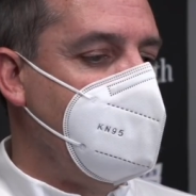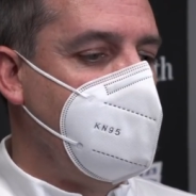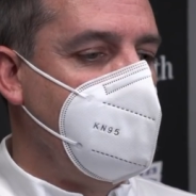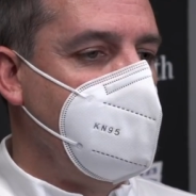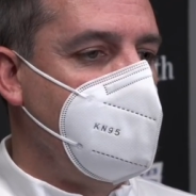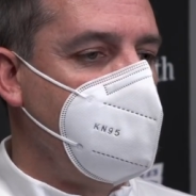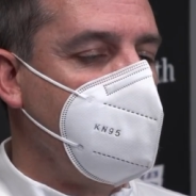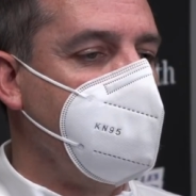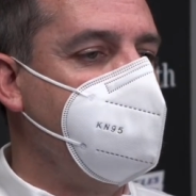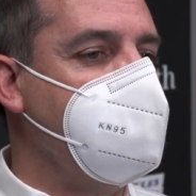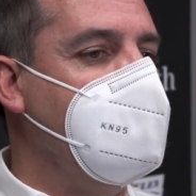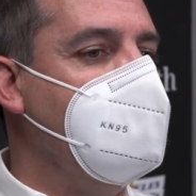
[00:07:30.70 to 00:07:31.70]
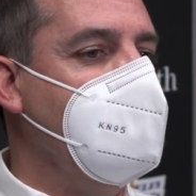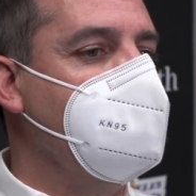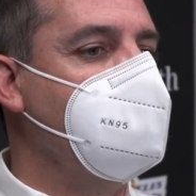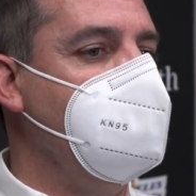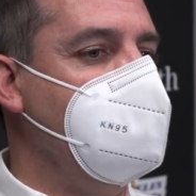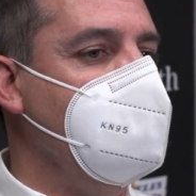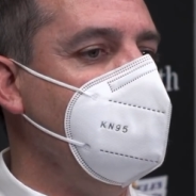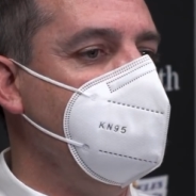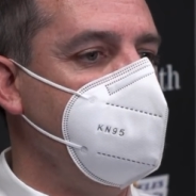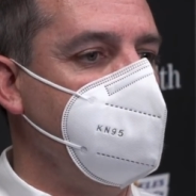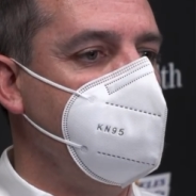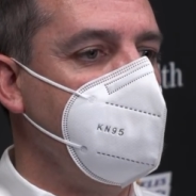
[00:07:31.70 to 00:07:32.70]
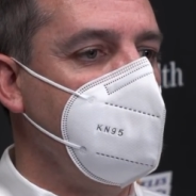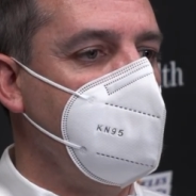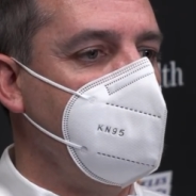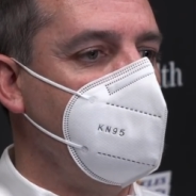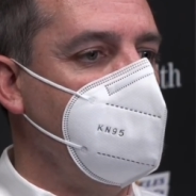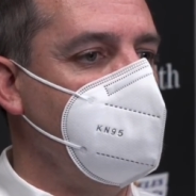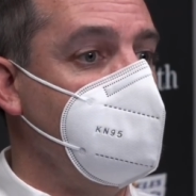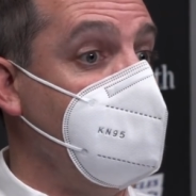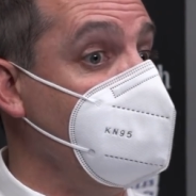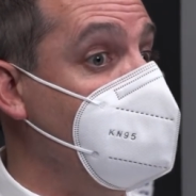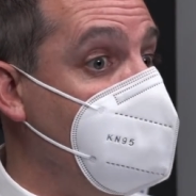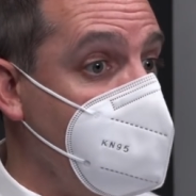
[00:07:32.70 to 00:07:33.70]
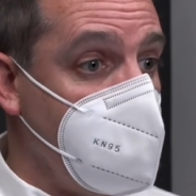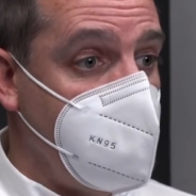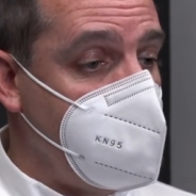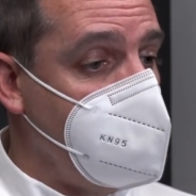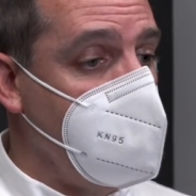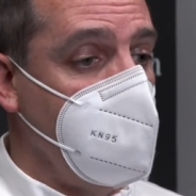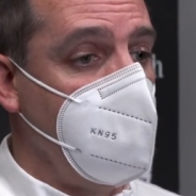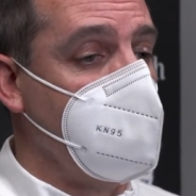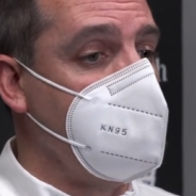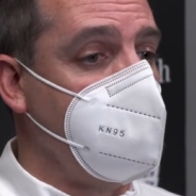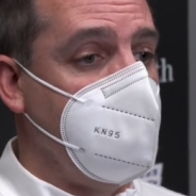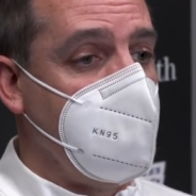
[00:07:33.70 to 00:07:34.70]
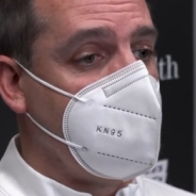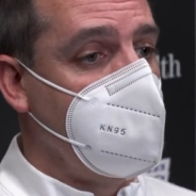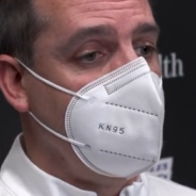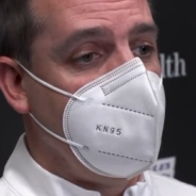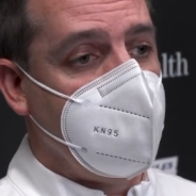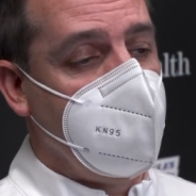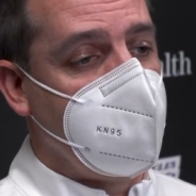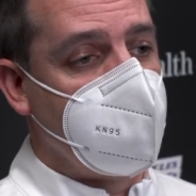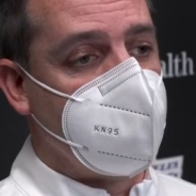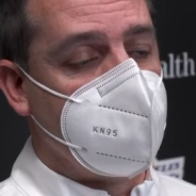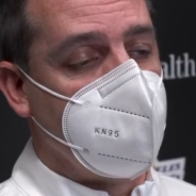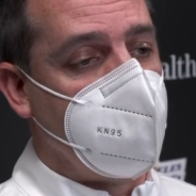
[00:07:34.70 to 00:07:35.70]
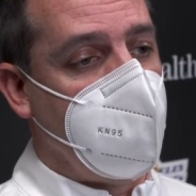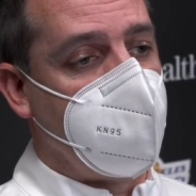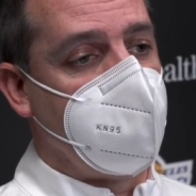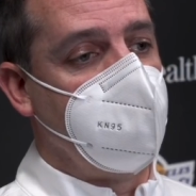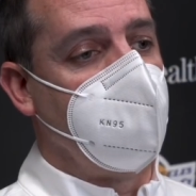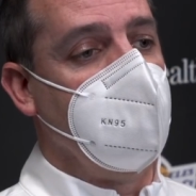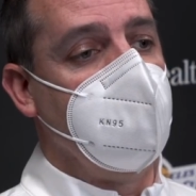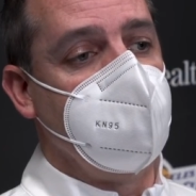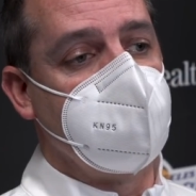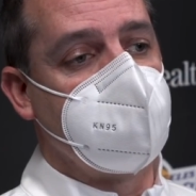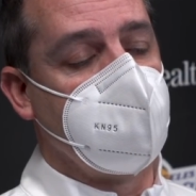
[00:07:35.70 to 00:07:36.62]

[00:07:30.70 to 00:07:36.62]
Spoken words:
and really flatten out the D, along with the fact that he can shoot the ball from range.